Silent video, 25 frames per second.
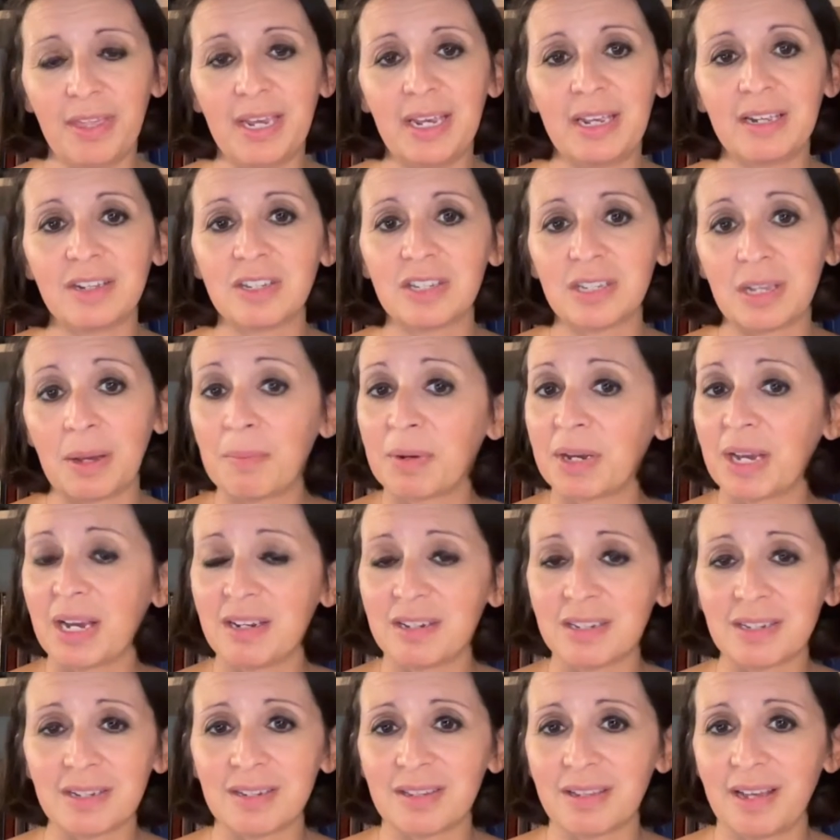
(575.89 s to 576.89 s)
In some
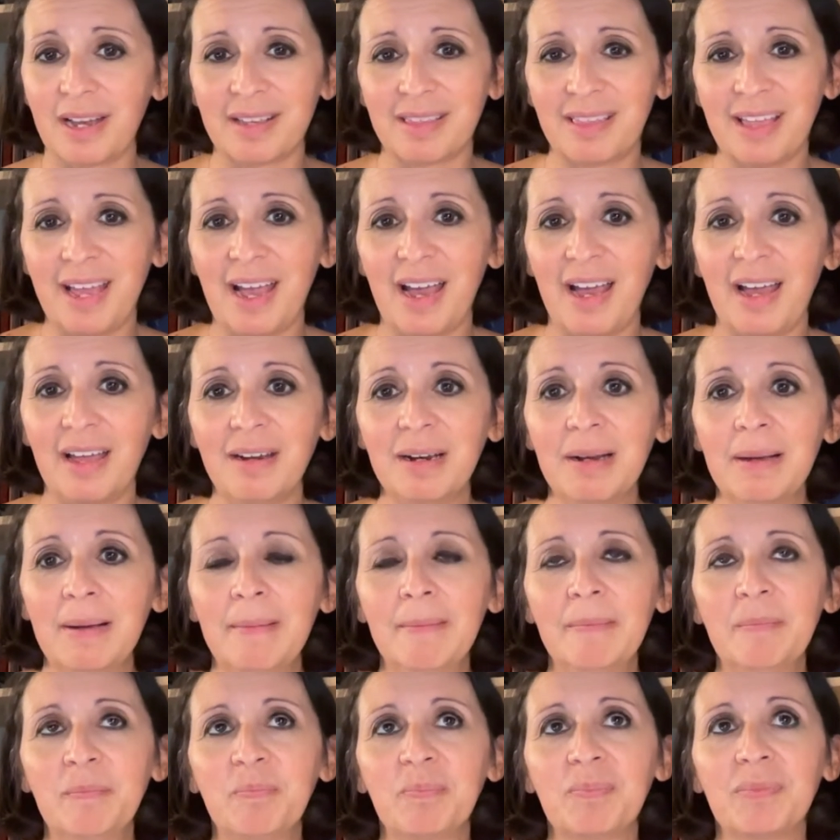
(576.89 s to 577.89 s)
cases like that,
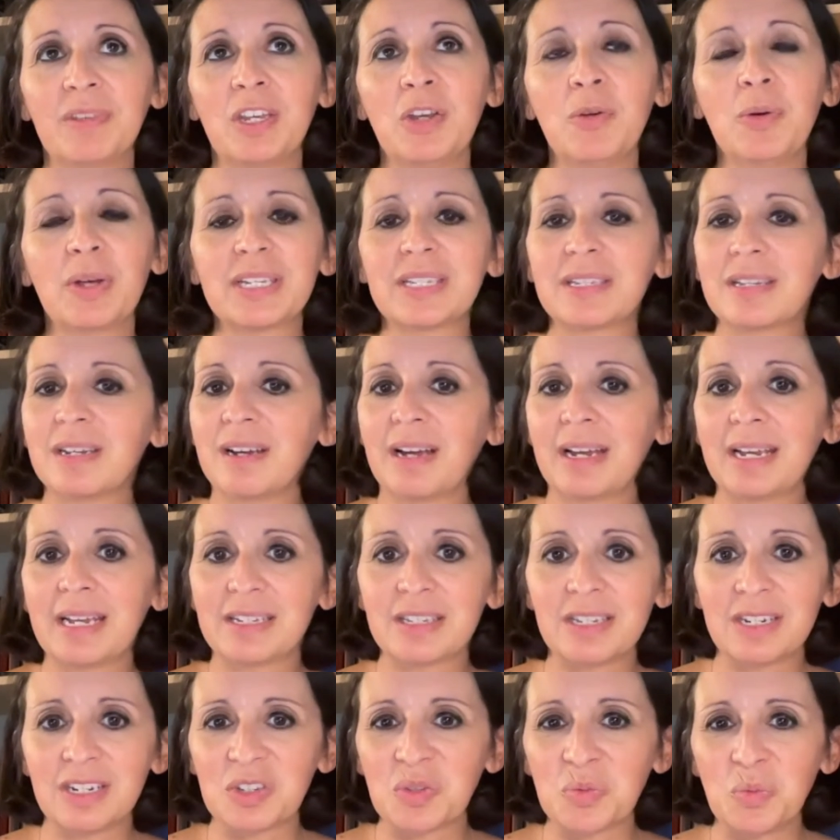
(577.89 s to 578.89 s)

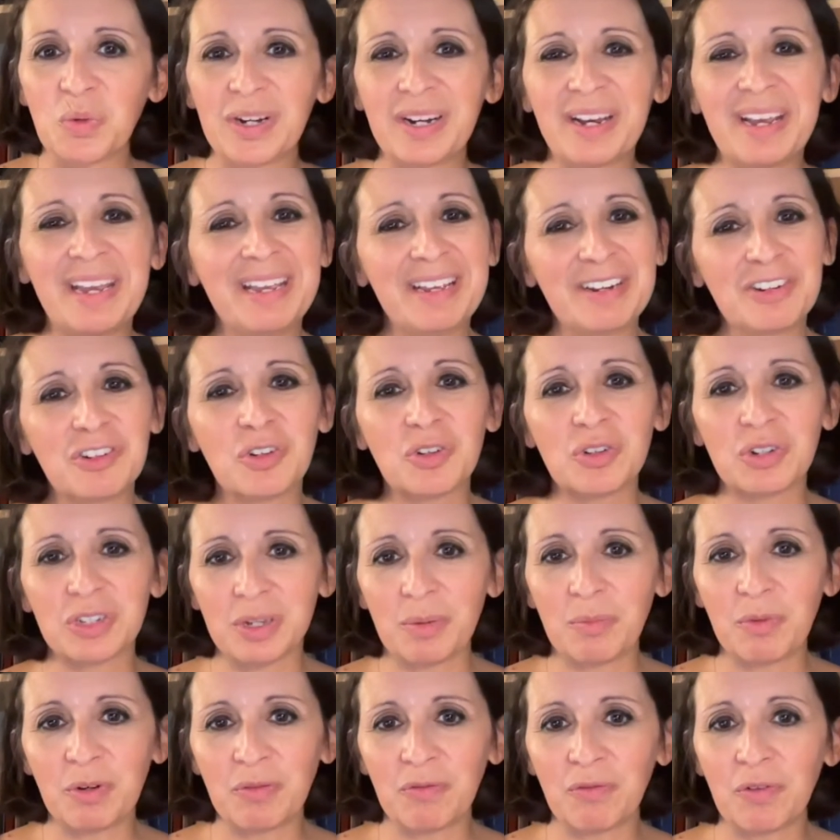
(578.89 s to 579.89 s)
USCIS doesn't want to hinder
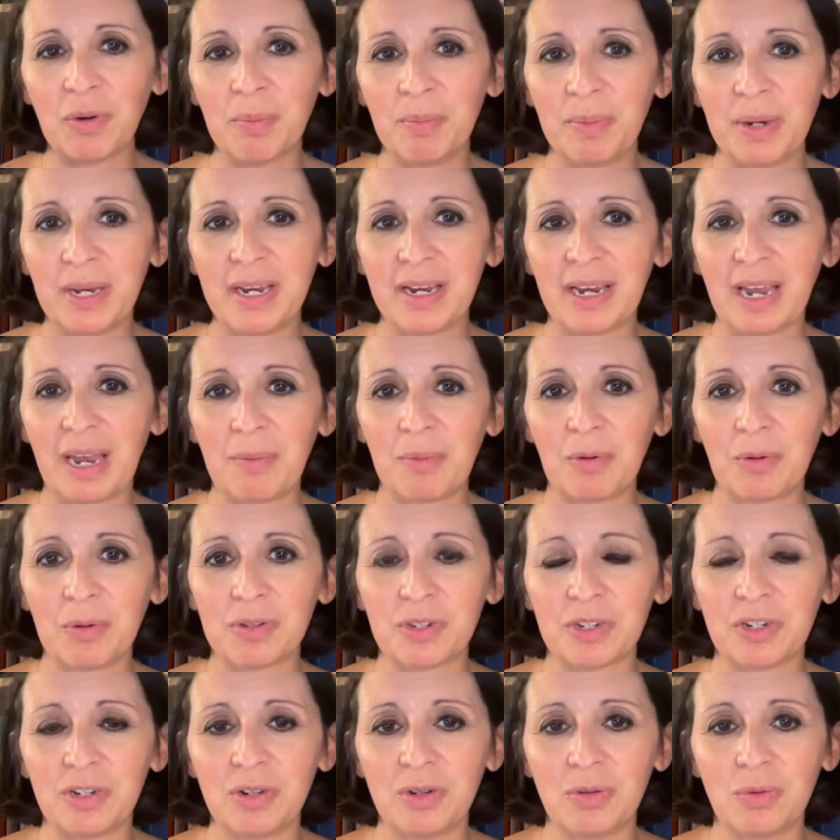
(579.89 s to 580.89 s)
someone from being able
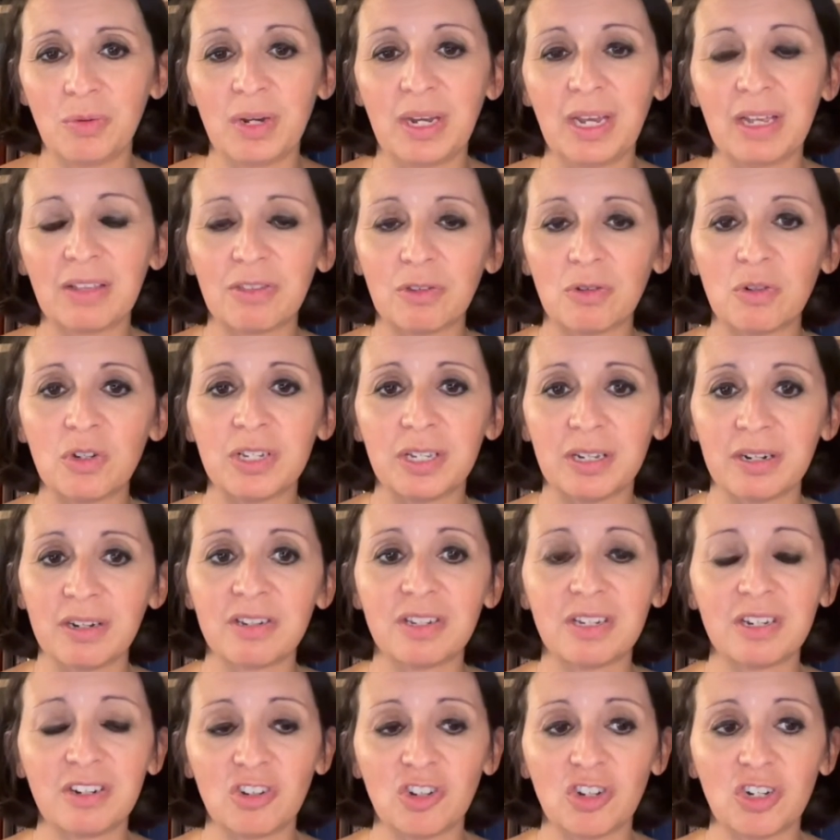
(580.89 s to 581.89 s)
to get their
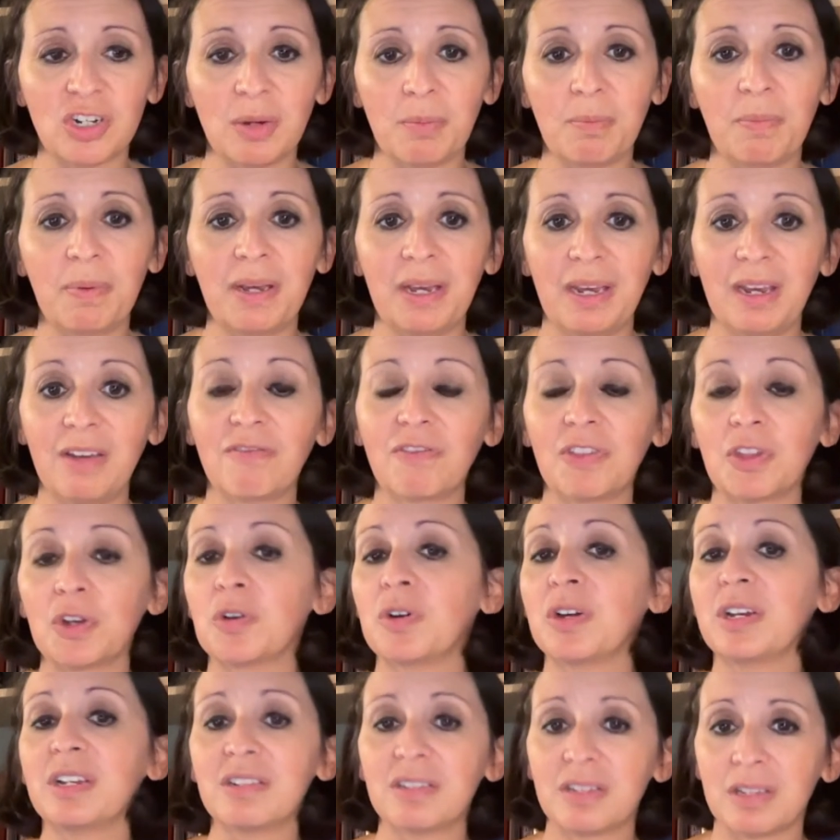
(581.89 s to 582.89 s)
citizenship if
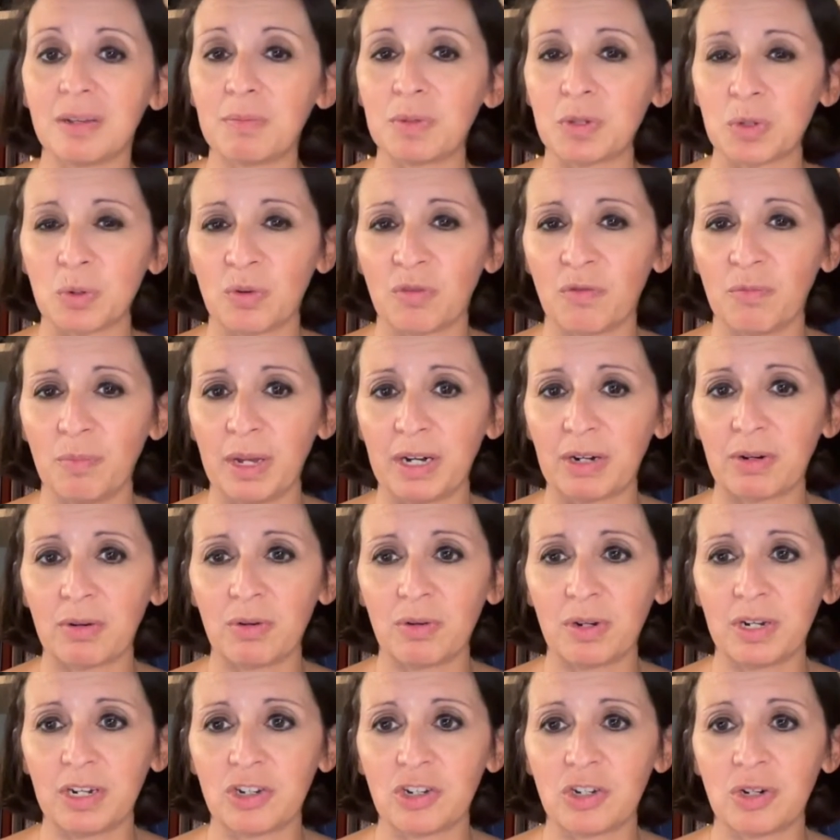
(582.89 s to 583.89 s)
there is some sort of
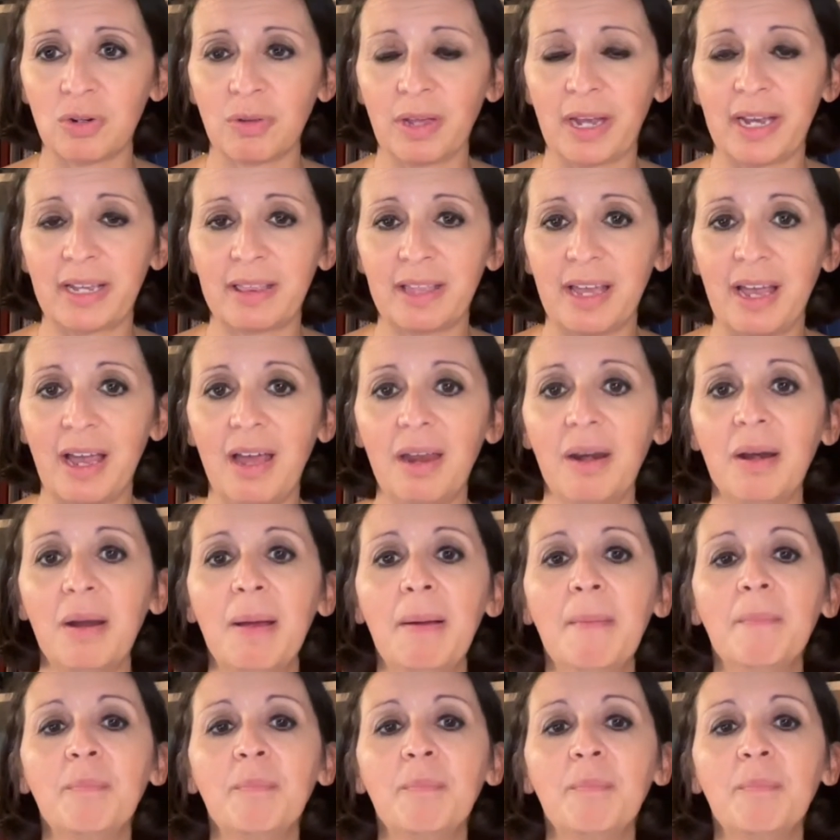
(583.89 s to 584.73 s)
medical issue like that.